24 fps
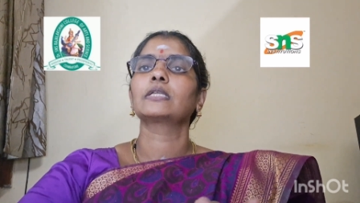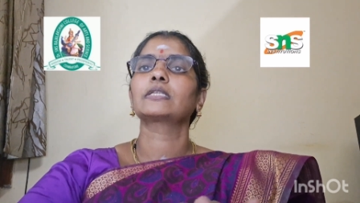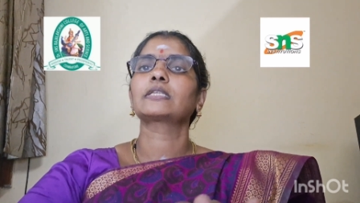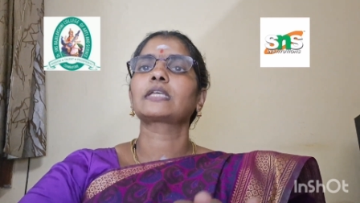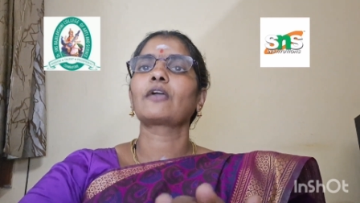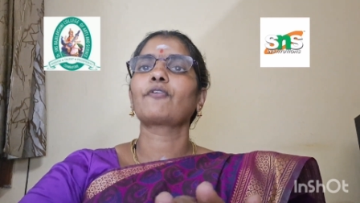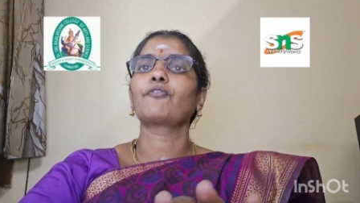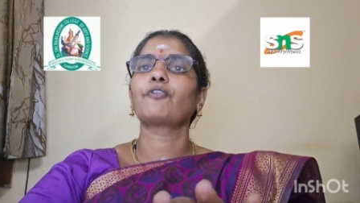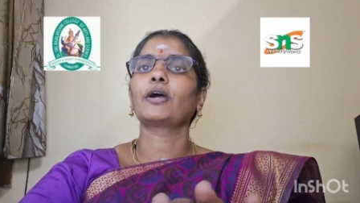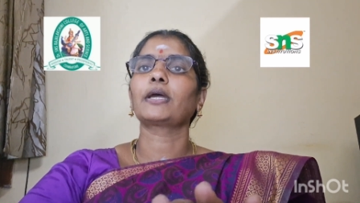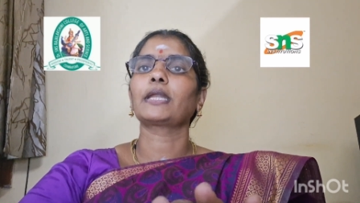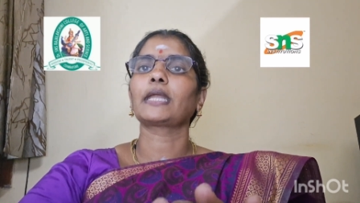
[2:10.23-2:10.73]

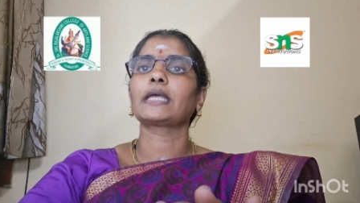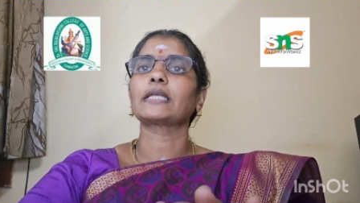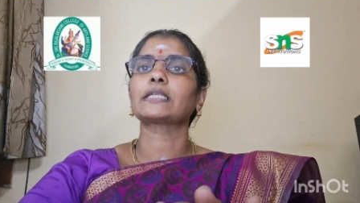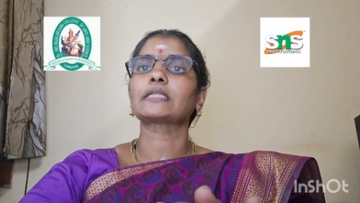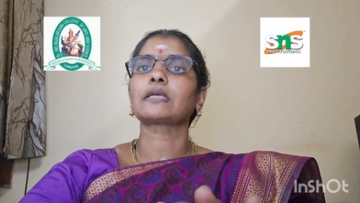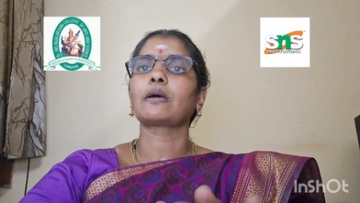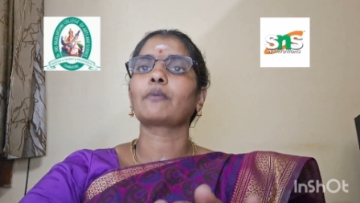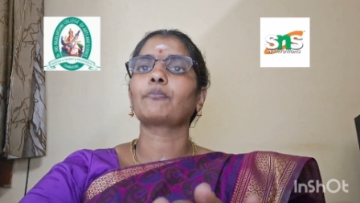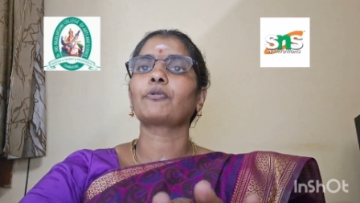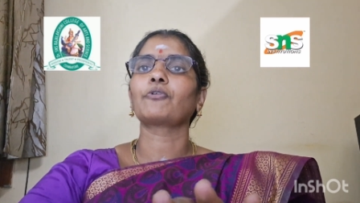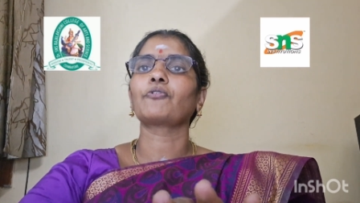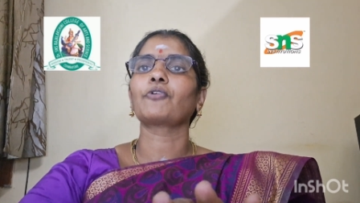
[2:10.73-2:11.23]
Say for
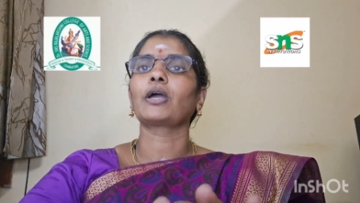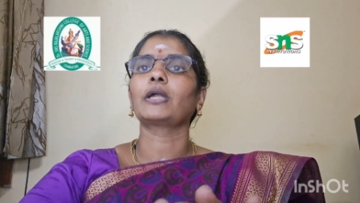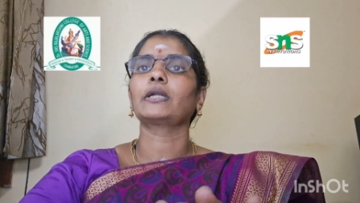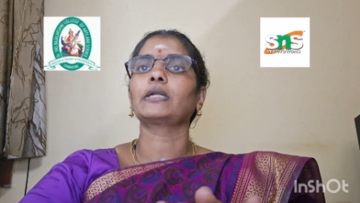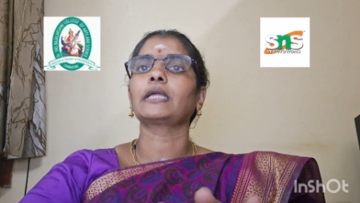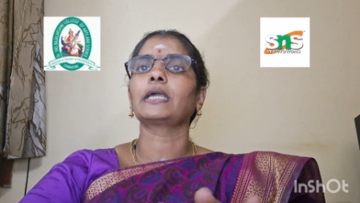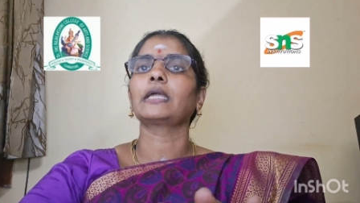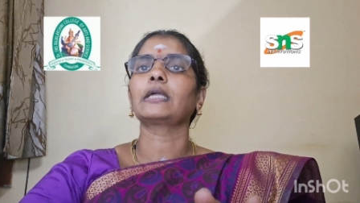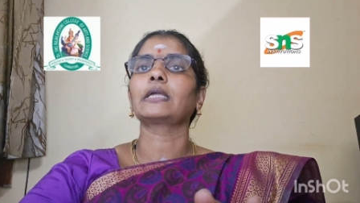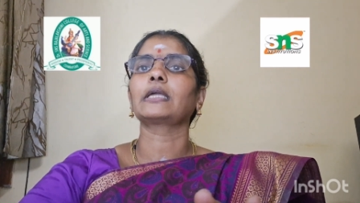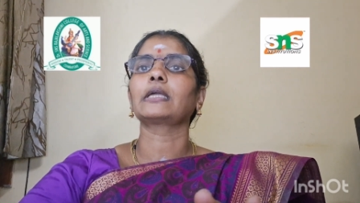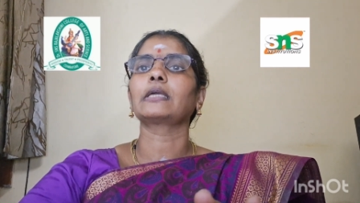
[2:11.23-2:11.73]
example we are
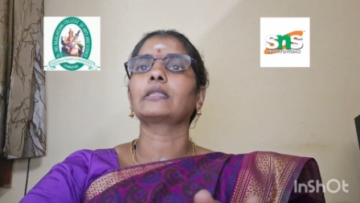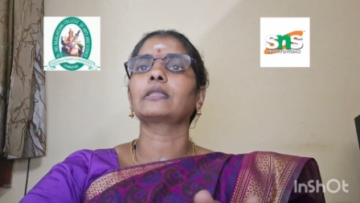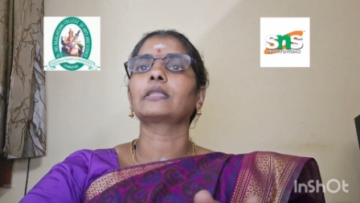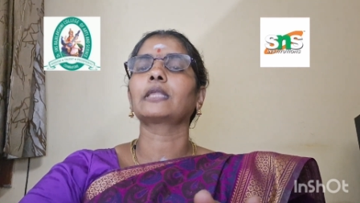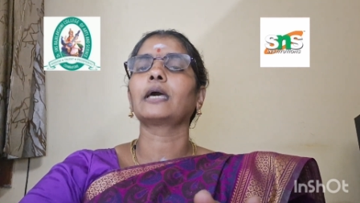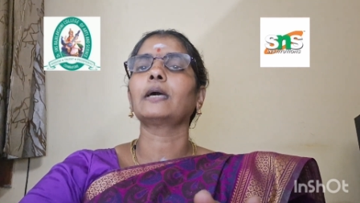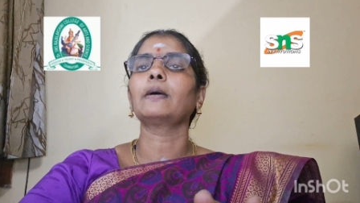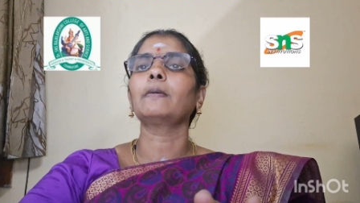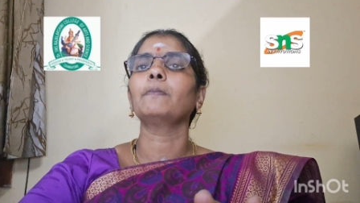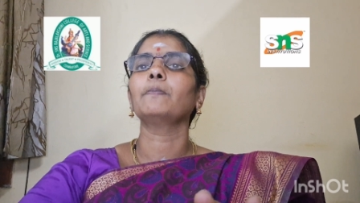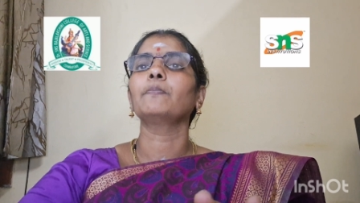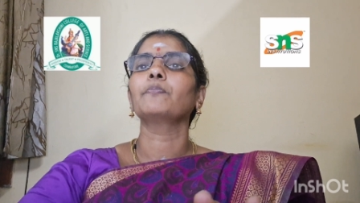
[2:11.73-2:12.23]
taking the